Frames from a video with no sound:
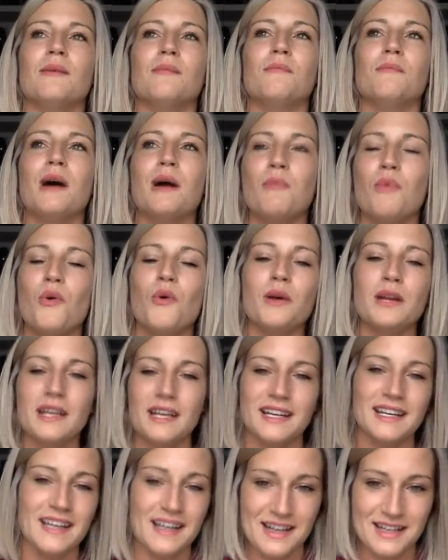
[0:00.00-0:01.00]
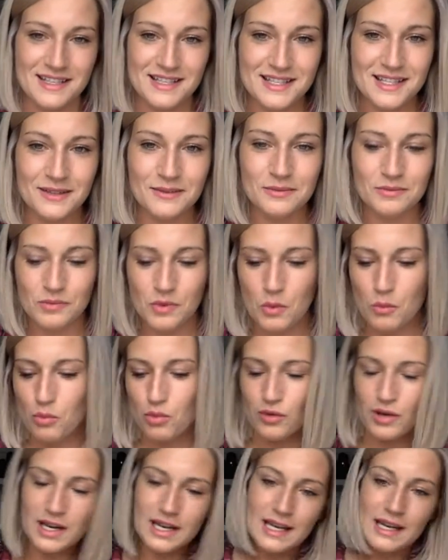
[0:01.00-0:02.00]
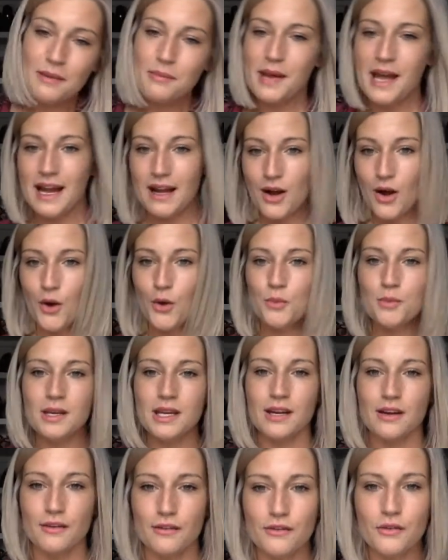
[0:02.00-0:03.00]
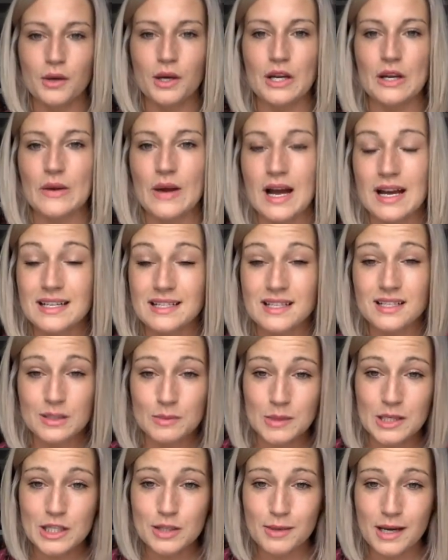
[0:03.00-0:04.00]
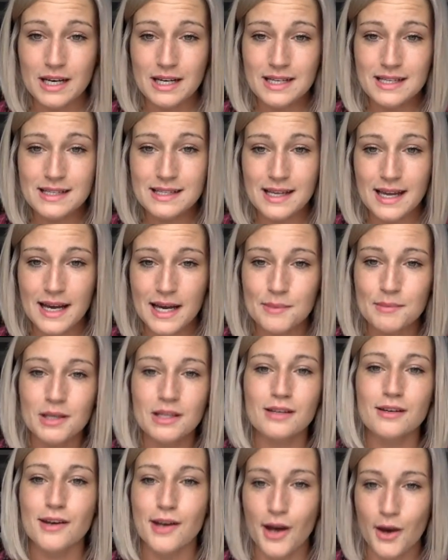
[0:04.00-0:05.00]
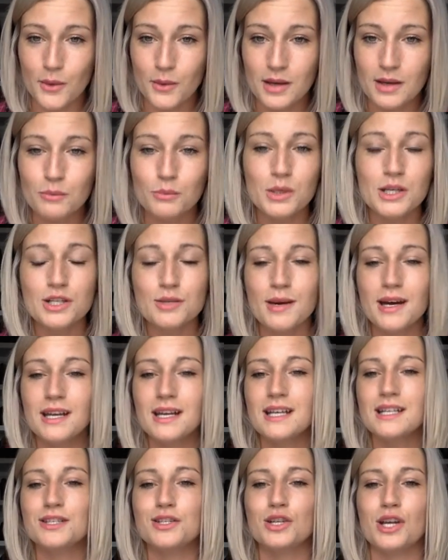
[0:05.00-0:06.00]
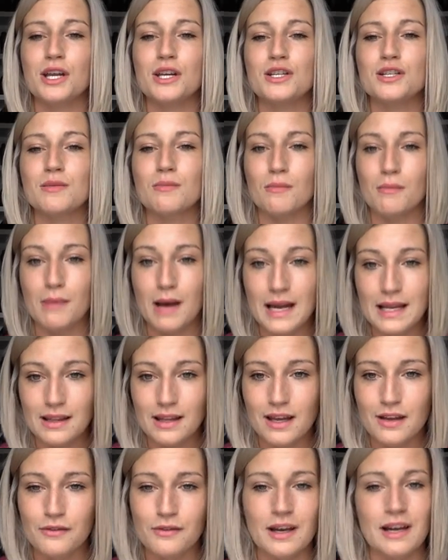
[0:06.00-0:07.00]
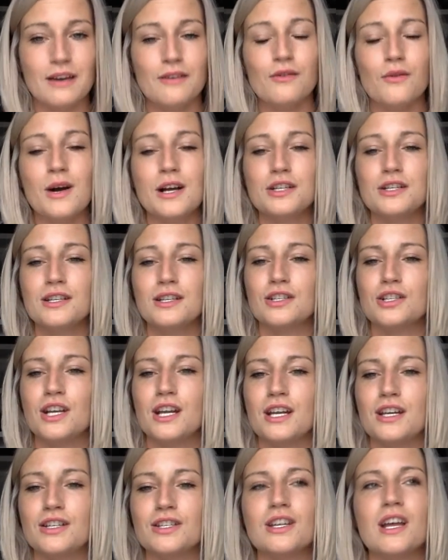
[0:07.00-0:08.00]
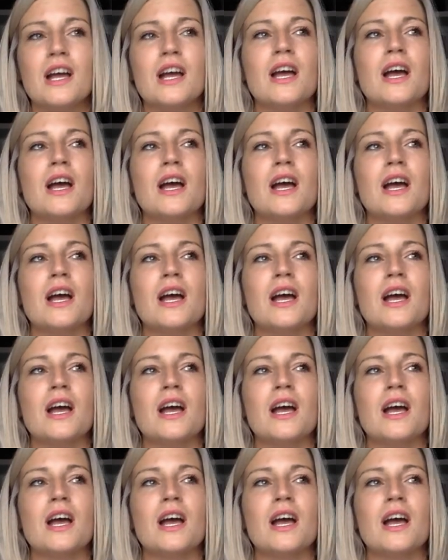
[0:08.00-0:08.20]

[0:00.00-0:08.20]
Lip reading: my point is, bringing it back home here for you guys, is Beachbody a scam? No. Beachbody has changed my life. I've watched it change